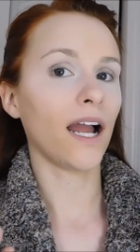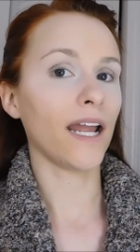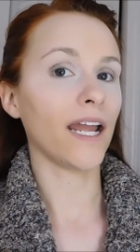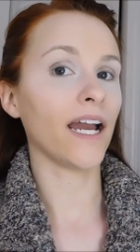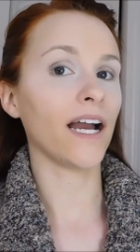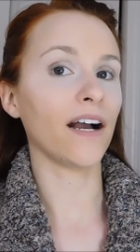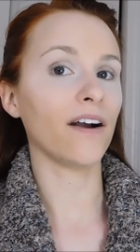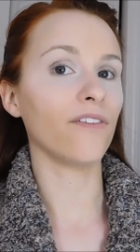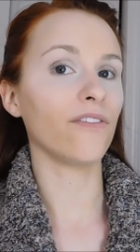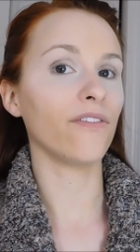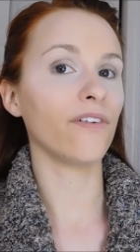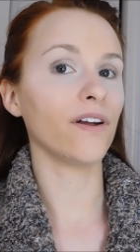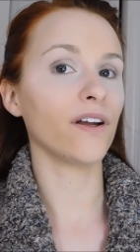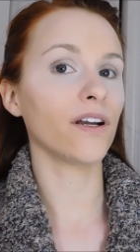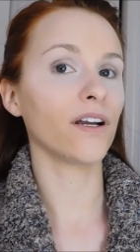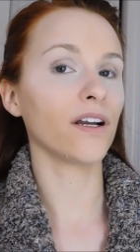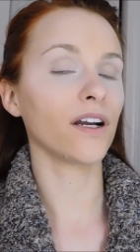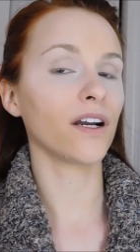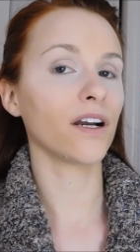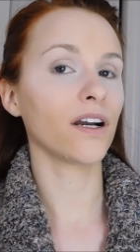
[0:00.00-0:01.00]
I have
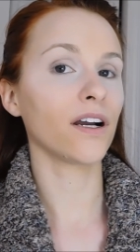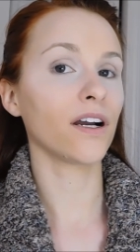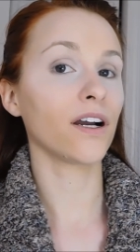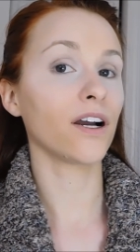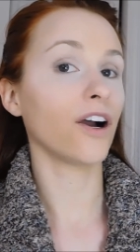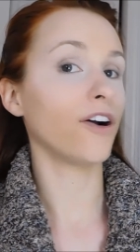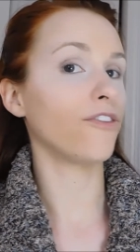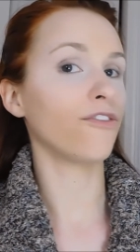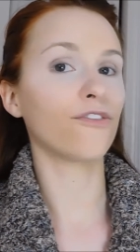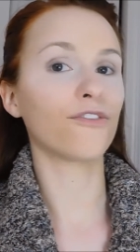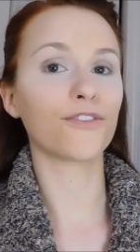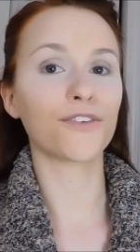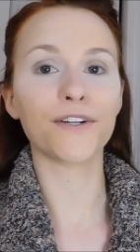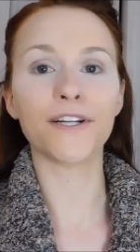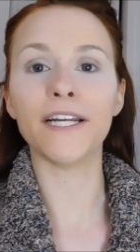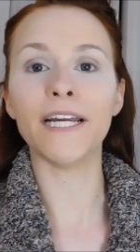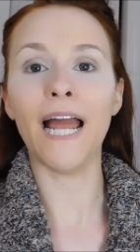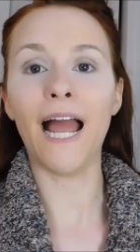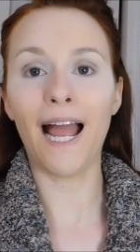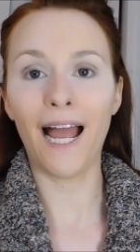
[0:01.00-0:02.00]
a
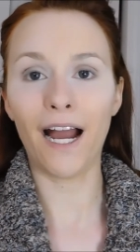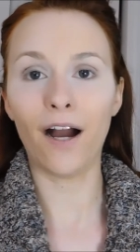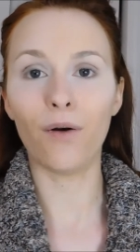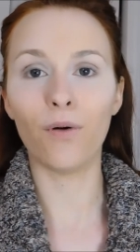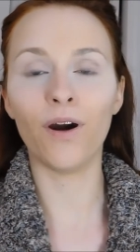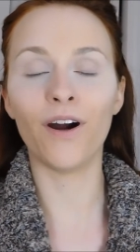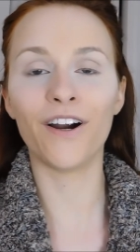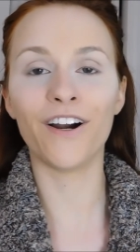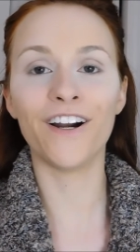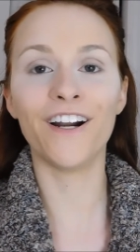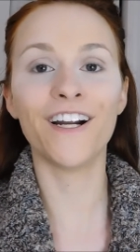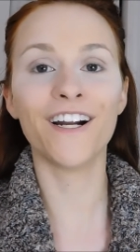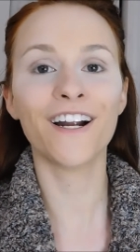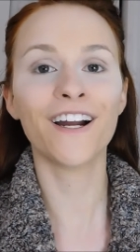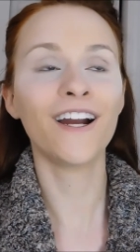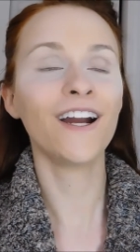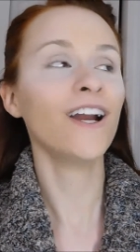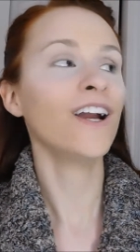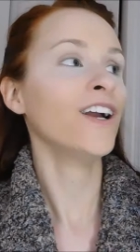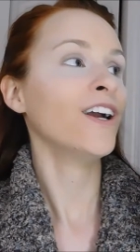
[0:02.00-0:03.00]
free
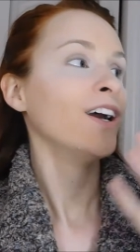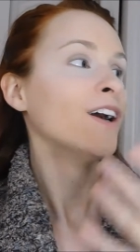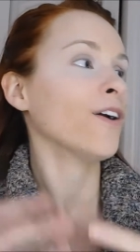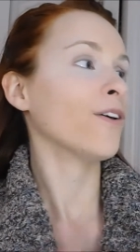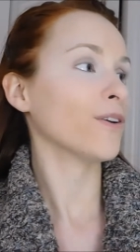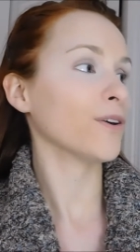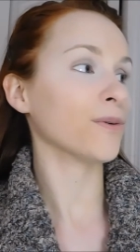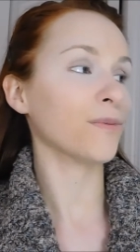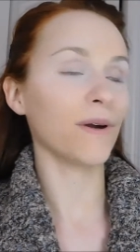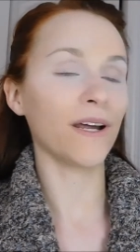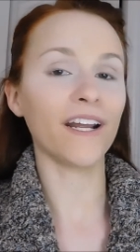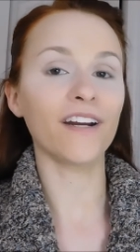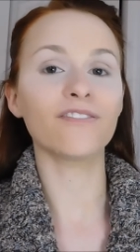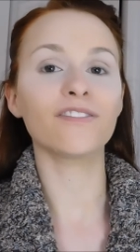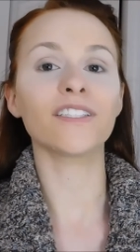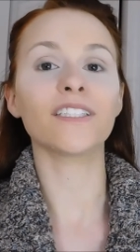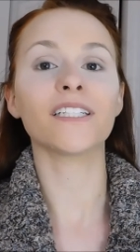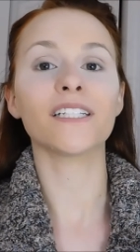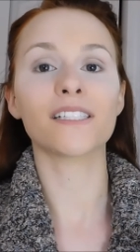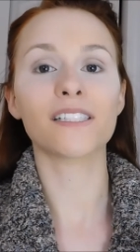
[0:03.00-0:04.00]
hour or
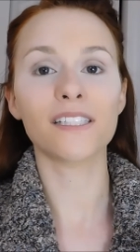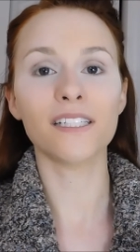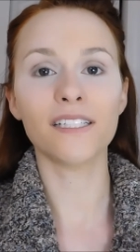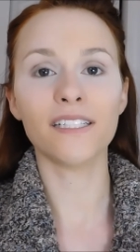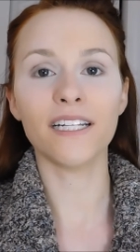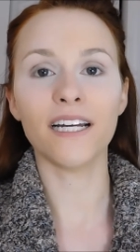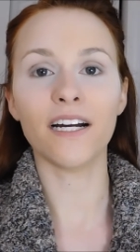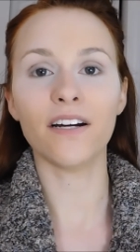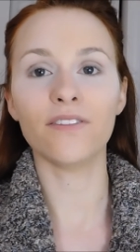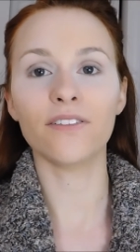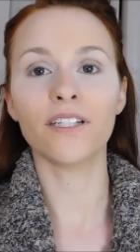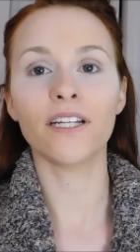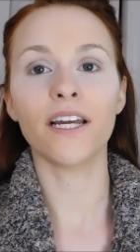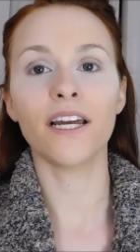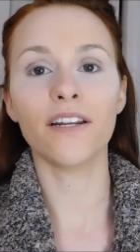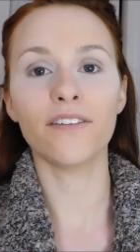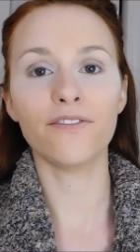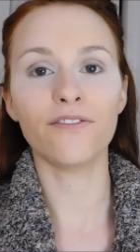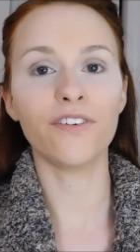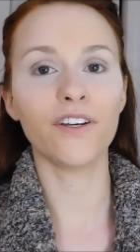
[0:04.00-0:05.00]
whatever to sit down
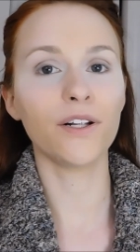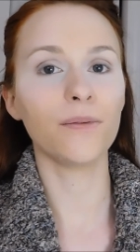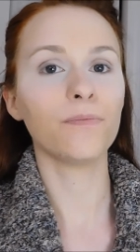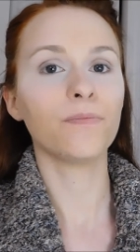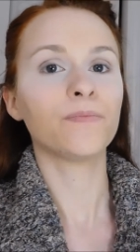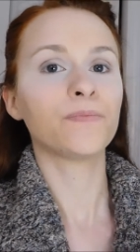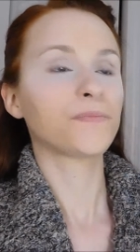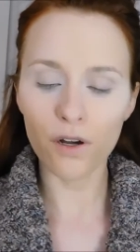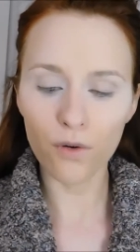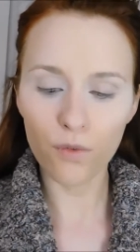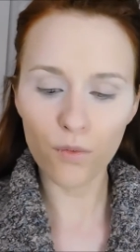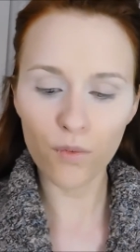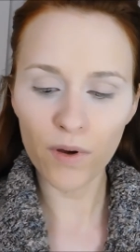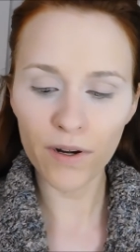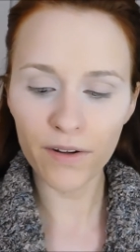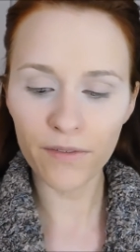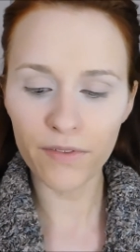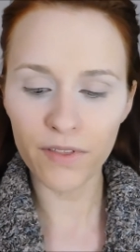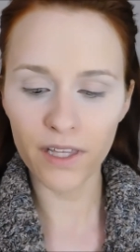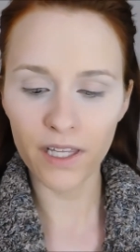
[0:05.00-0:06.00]
and film. So
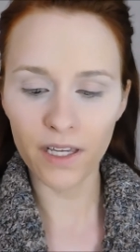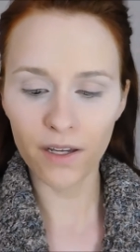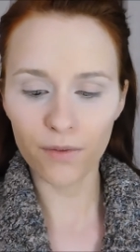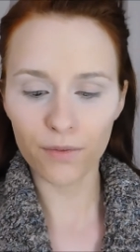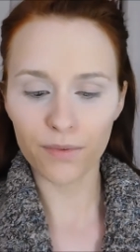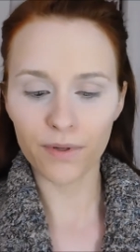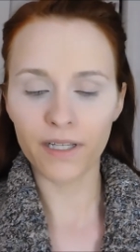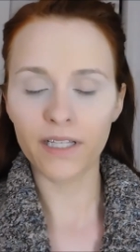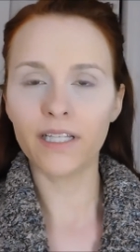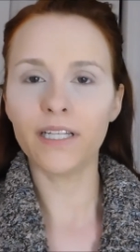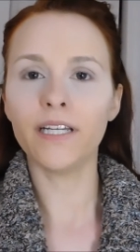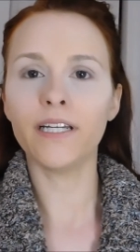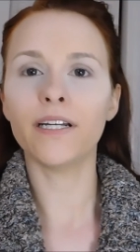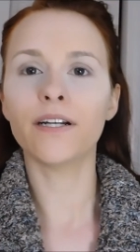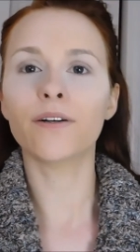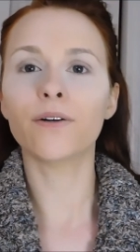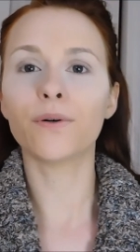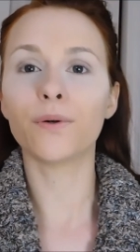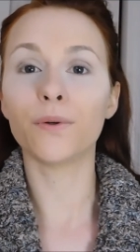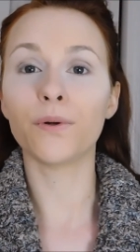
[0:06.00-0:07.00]
one of the
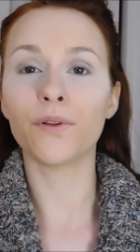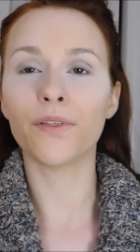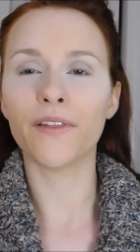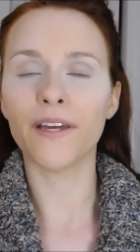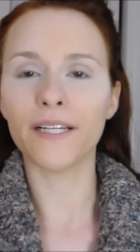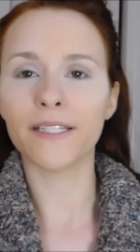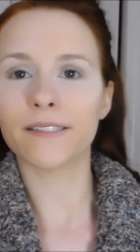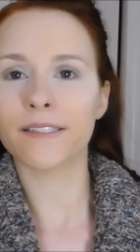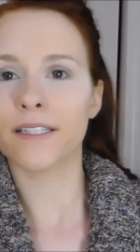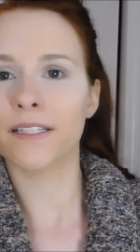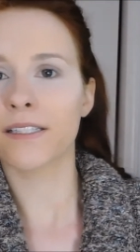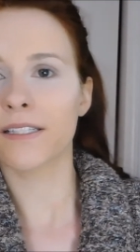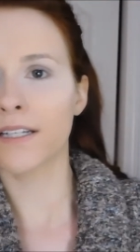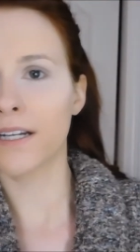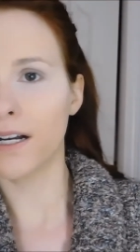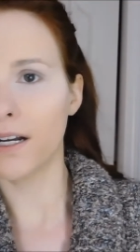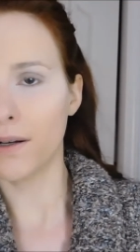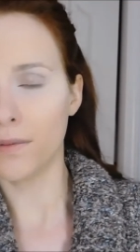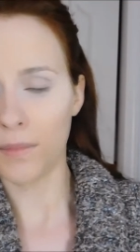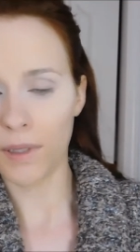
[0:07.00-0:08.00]
really cool things that's
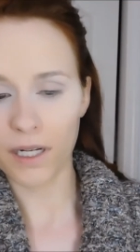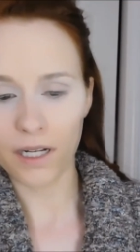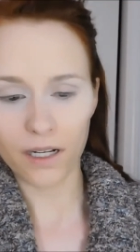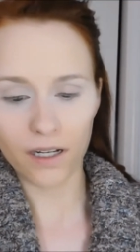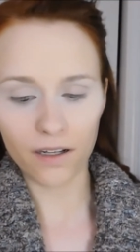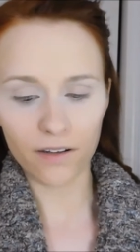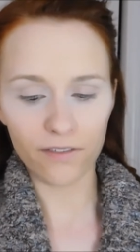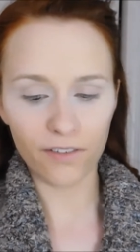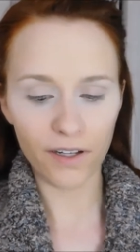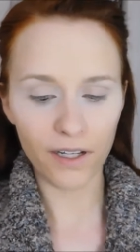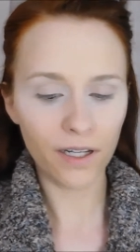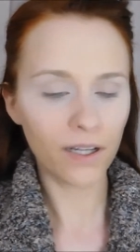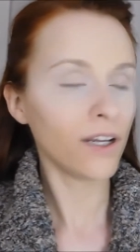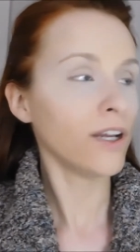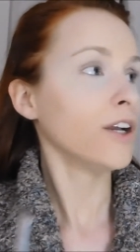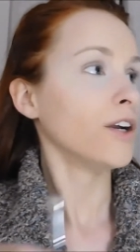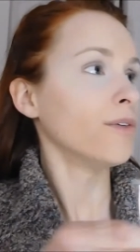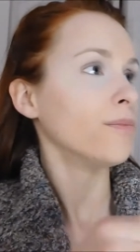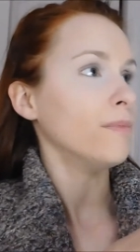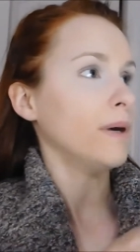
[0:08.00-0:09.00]
come of
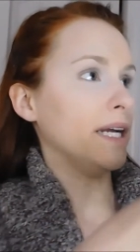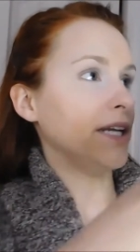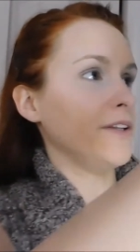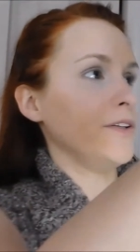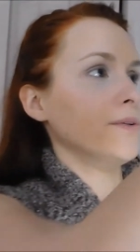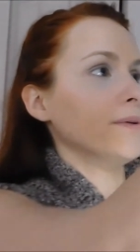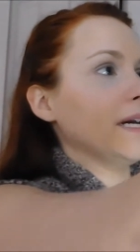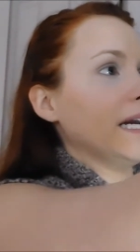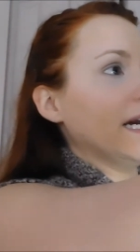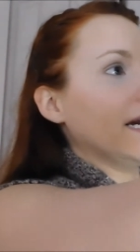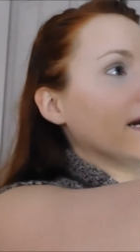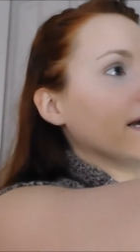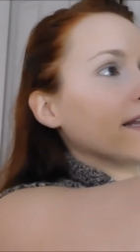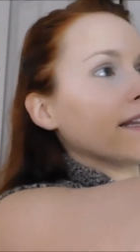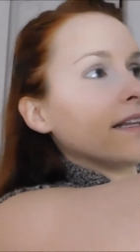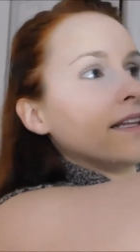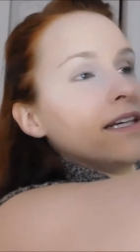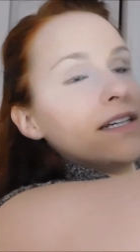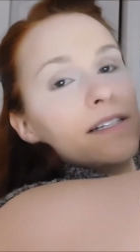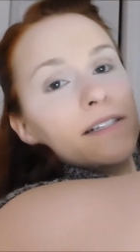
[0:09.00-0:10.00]
my doing
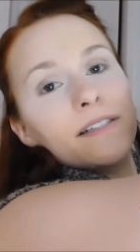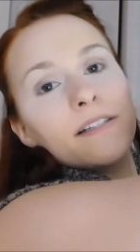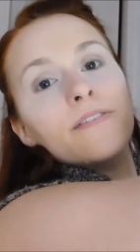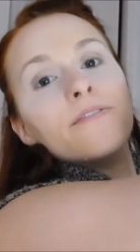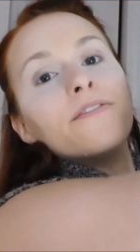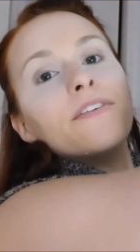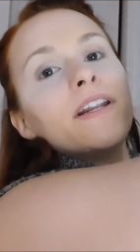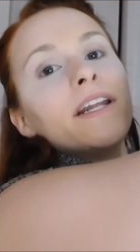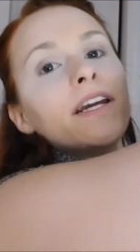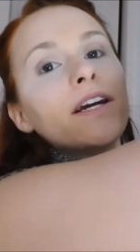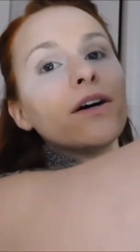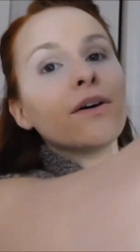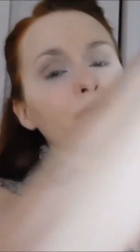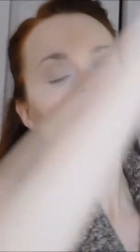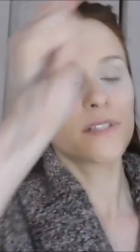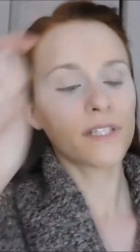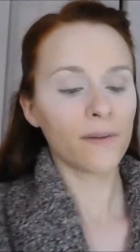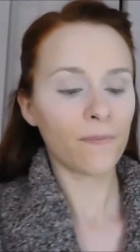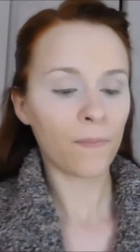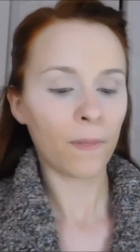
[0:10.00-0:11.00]
these
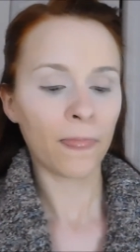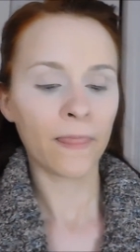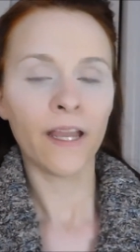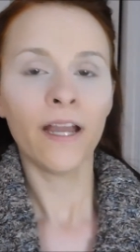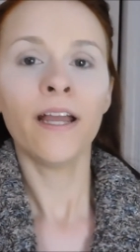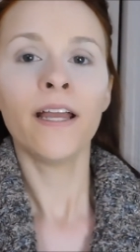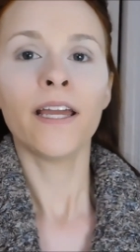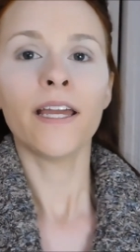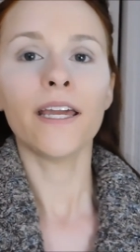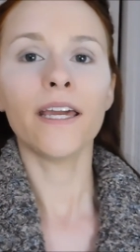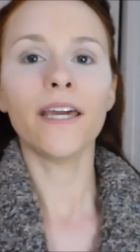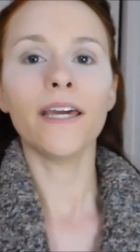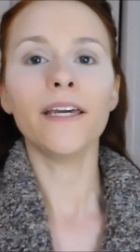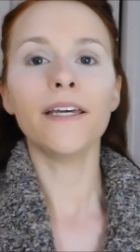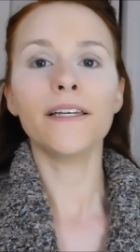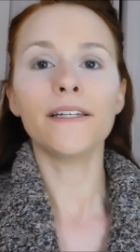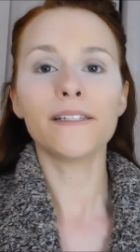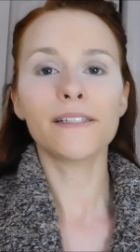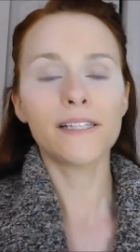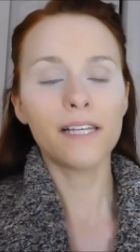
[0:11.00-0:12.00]
videos
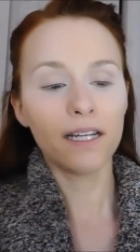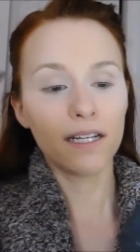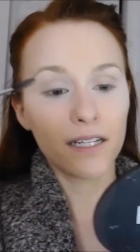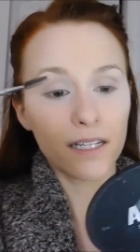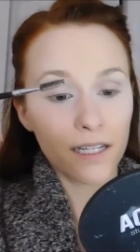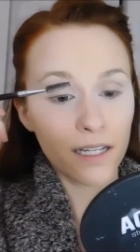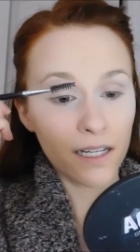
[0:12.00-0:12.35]
is